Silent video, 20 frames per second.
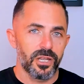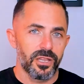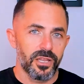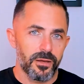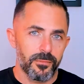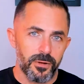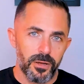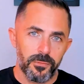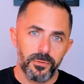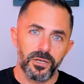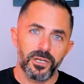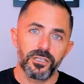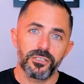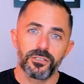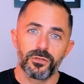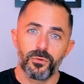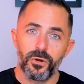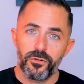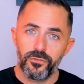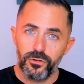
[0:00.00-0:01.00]
and that might be an
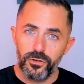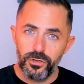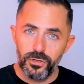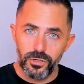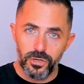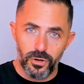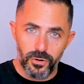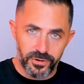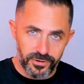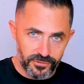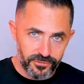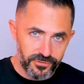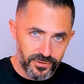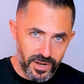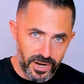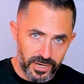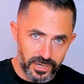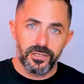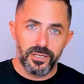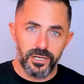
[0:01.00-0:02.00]
easier way for you to go ahead and
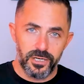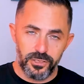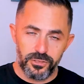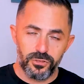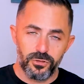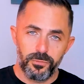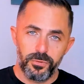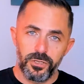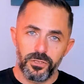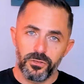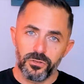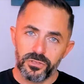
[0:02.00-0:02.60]
find an SOP.